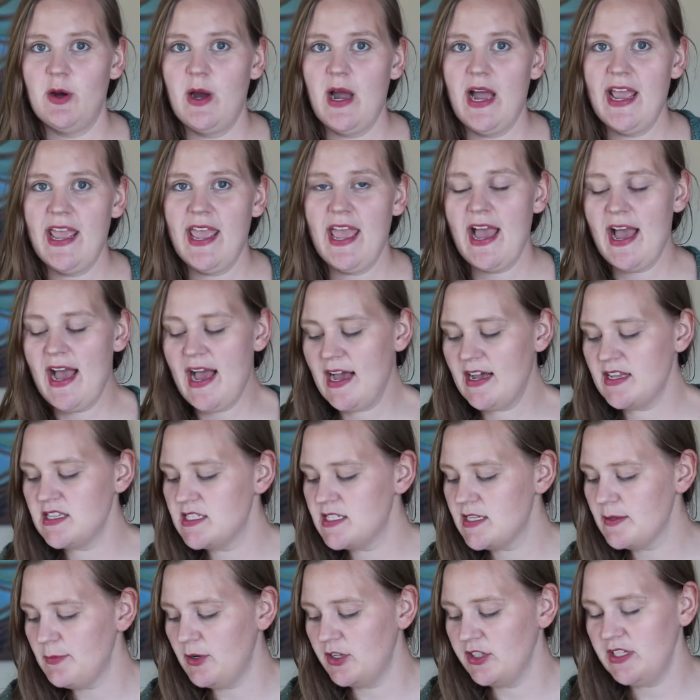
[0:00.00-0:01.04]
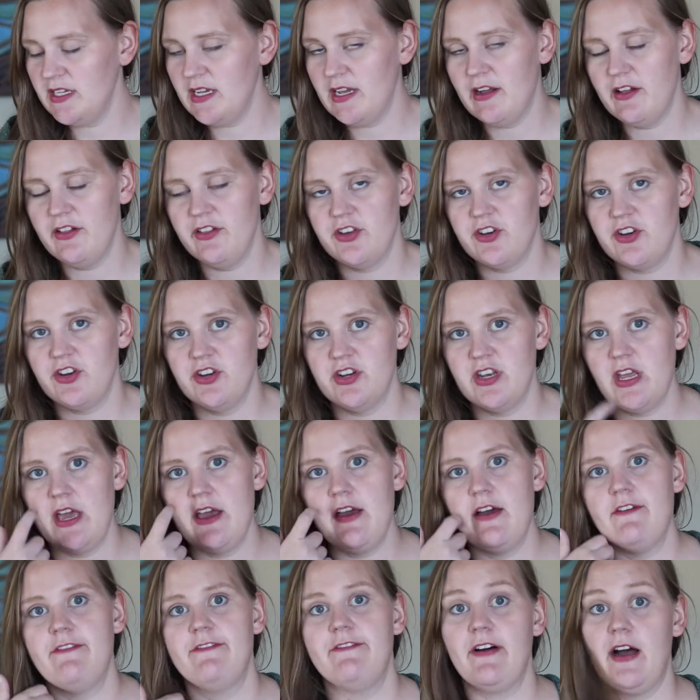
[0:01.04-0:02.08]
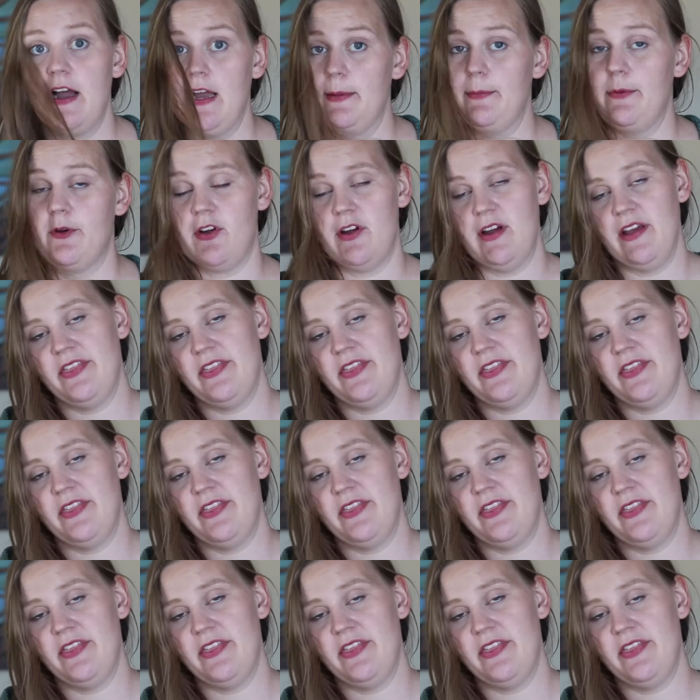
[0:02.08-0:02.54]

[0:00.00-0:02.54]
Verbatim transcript: I had some multicolored fiber.